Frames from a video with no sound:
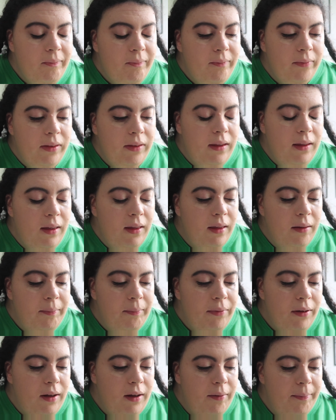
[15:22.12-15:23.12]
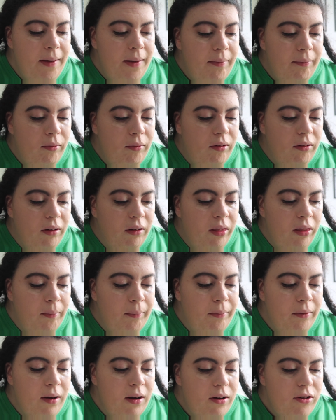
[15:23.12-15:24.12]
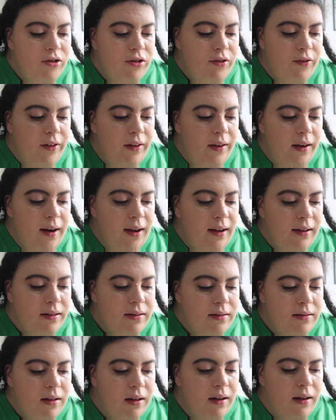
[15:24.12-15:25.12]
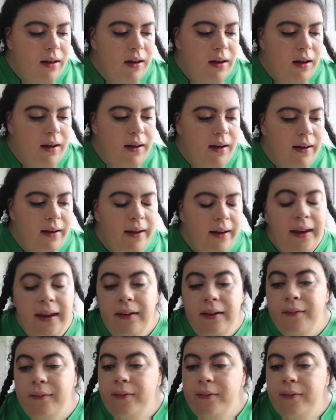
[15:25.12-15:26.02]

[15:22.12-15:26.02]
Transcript: Put a bit more on the brush for the next eye.